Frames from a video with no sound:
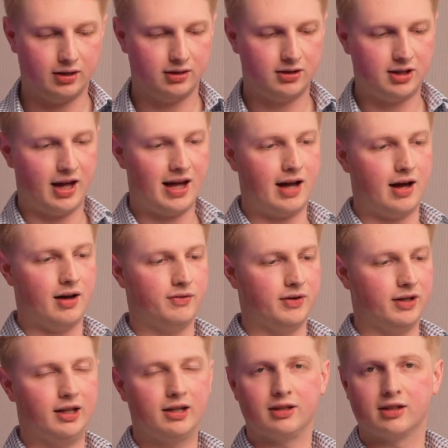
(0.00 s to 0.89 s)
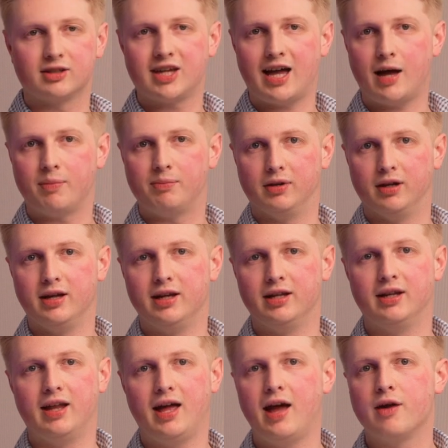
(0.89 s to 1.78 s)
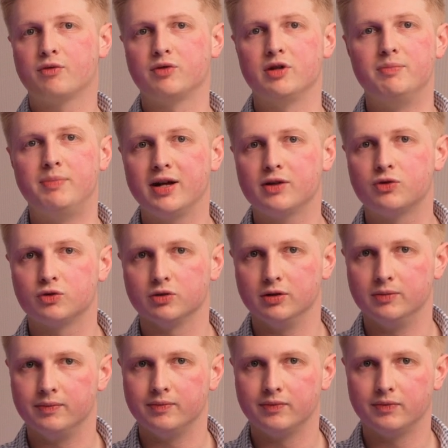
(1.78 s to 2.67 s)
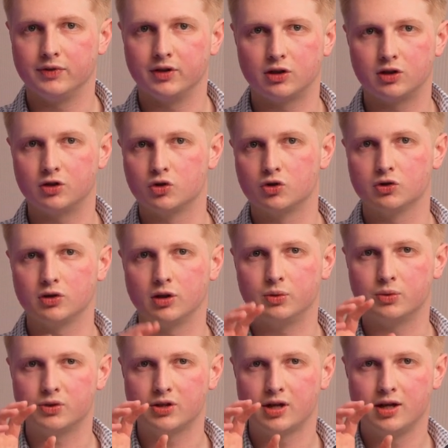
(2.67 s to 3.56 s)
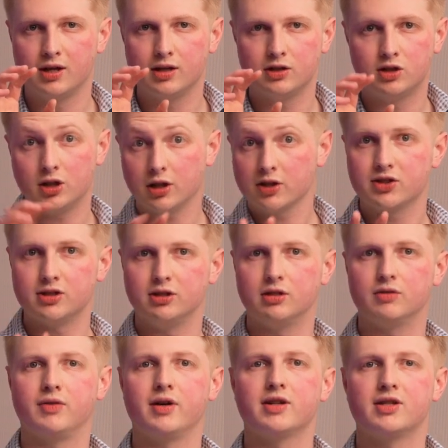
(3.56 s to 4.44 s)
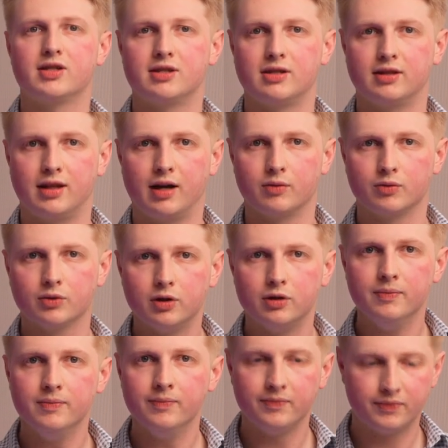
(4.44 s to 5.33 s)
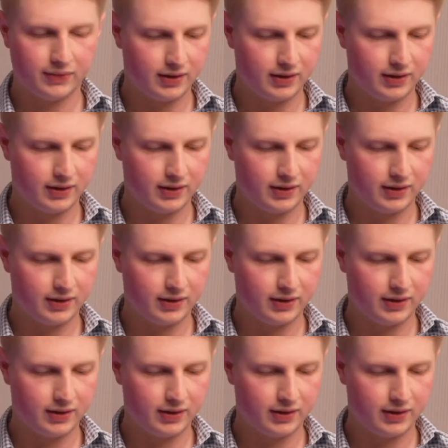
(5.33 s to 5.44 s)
to have a little tablet in every bedroom that controls just the devices in that room.